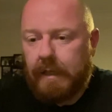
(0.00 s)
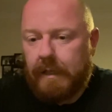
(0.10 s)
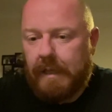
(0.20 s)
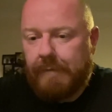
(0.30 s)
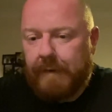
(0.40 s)

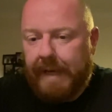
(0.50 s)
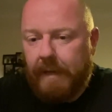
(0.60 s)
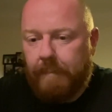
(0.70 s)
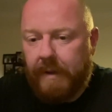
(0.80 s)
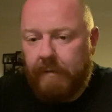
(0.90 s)
Love Lane
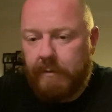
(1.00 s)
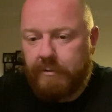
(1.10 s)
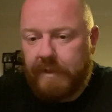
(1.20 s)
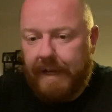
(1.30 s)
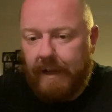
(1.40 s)
Imperial
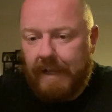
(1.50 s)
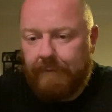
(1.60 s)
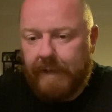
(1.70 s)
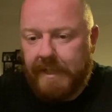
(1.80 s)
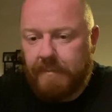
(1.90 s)
Stout.
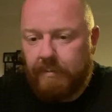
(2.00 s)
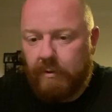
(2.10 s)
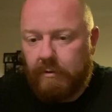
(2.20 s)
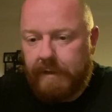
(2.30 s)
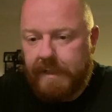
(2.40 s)
Love Lane's
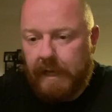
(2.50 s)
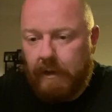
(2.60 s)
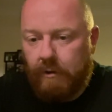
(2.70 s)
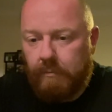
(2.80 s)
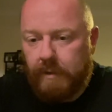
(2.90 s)
brewery's
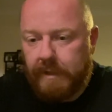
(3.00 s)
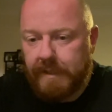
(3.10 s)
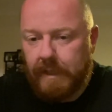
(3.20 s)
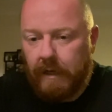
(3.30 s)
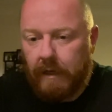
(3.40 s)
home is
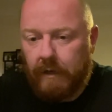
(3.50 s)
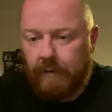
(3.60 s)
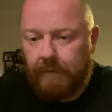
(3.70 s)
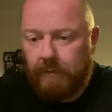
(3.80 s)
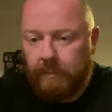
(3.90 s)
in the heart of
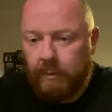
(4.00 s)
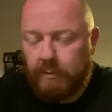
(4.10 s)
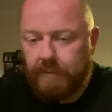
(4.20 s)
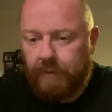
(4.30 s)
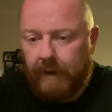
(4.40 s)

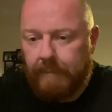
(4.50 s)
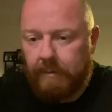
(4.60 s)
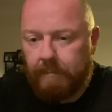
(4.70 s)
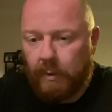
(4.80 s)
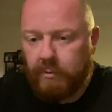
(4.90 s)
Liverpool's
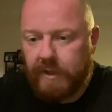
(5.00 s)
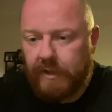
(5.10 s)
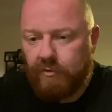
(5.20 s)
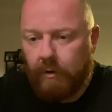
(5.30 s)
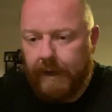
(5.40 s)
vibrant
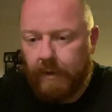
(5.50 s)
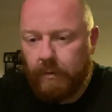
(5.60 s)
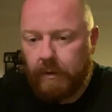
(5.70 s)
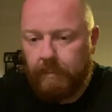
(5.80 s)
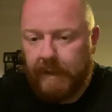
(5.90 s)
Baltic
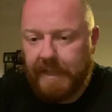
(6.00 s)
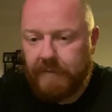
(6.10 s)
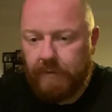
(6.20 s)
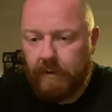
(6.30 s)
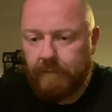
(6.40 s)
Triangle, a place
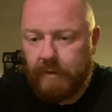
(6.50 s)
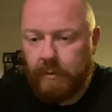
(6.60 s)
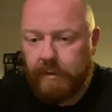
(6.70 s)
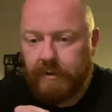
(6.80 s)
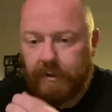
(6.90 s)
full of
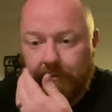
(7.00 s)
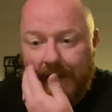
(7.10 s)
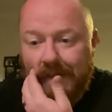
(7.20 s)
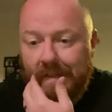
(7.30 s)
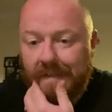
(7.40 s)
doers,
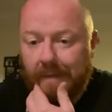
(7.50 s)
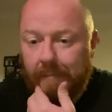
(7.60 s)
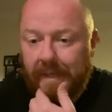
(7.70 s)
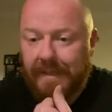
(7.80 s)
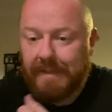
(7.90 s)
creators and
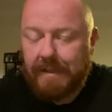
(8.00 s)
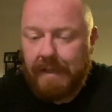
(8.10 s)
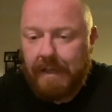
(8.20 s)
makers.